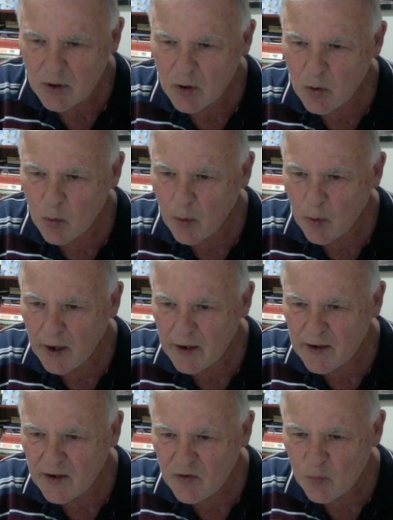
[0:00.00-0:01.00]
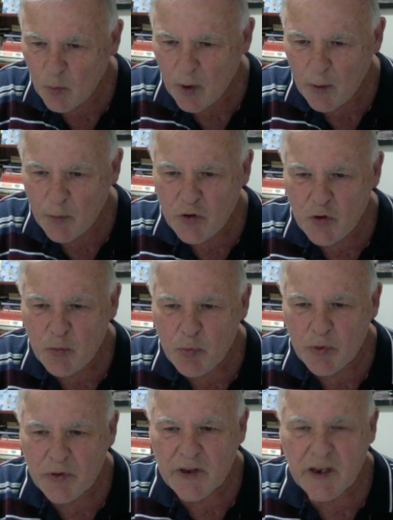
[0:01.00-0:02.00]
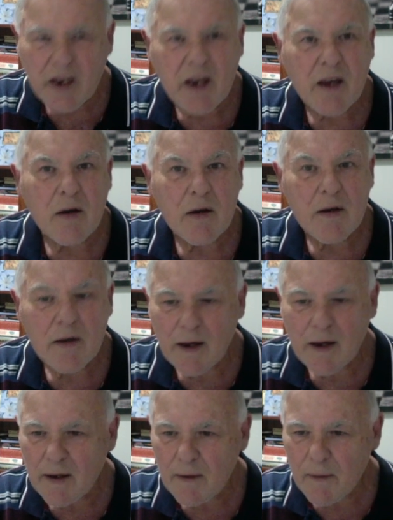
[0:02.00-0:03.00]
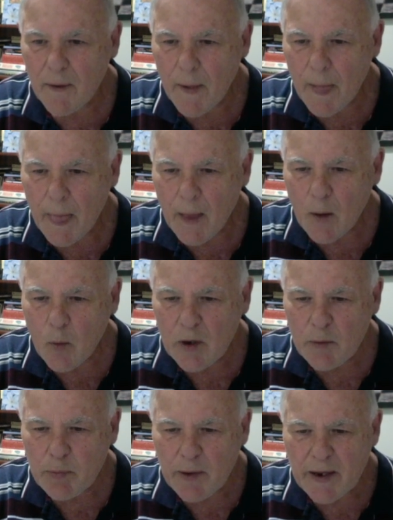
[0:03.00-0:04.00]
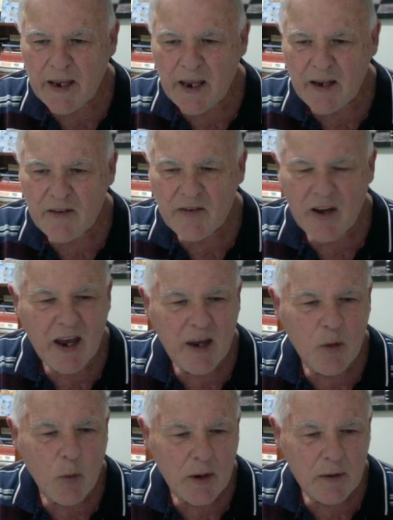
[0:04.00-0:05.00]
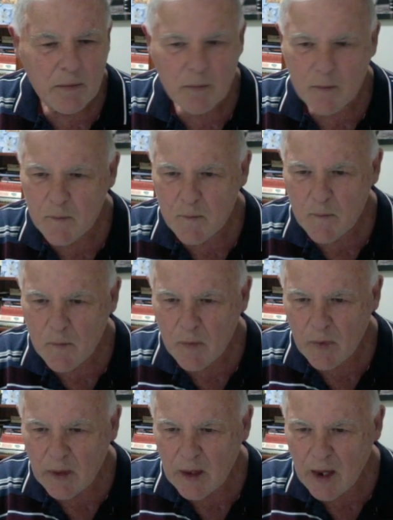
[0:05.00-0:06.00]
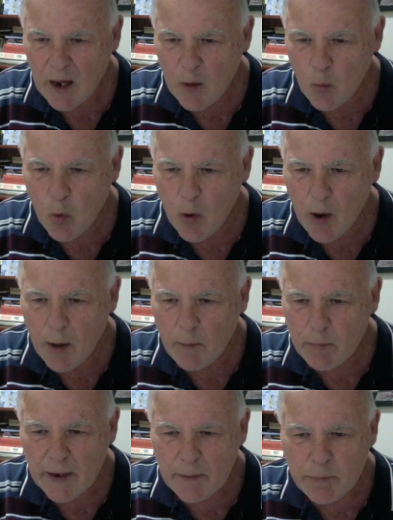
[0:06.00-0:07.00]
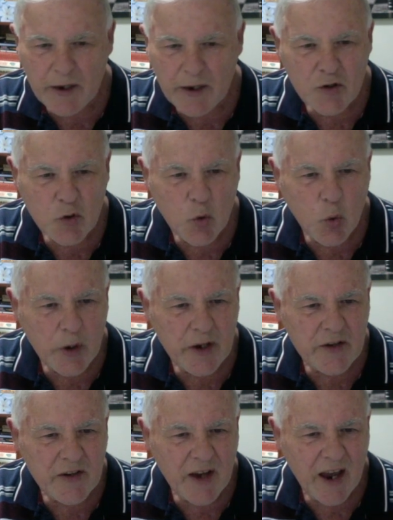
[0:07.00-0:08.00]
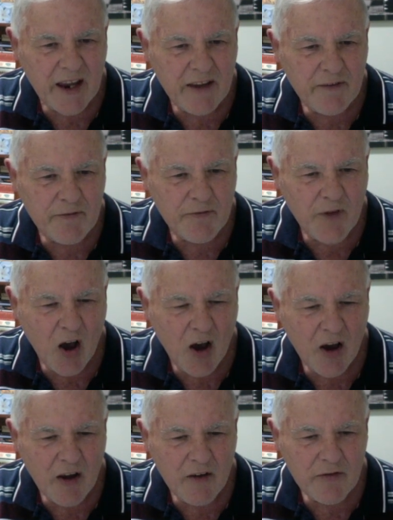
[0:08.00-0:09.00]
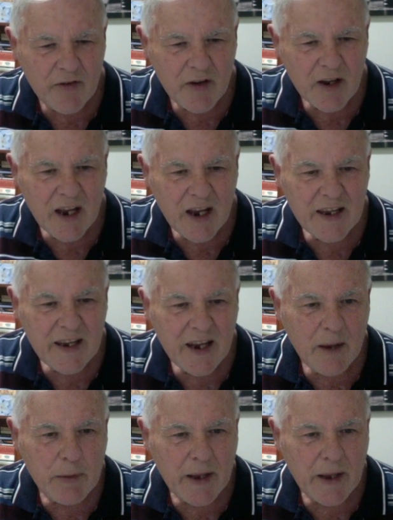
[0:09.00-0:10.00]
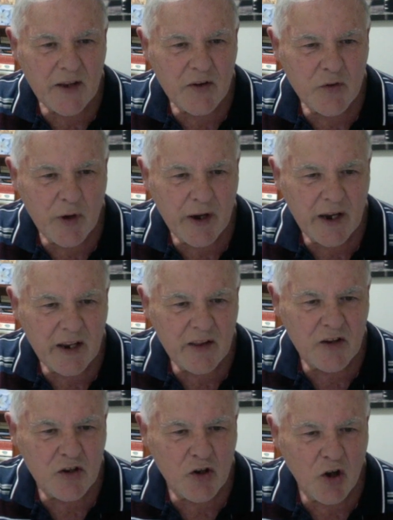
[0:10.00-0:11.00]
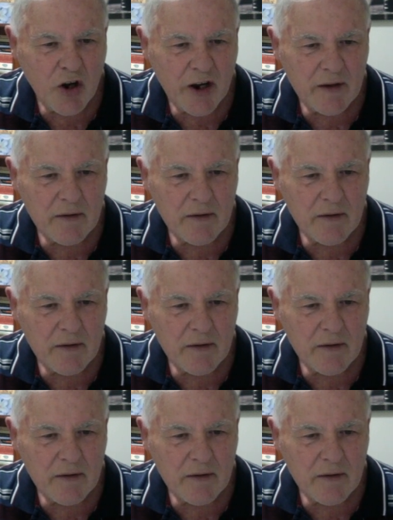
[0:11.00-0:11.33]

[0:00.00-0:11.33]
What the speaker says: Where would you put the king? Okay. Well, he played king to A1, and Black played queen to A5. Now Black's threatening the knight.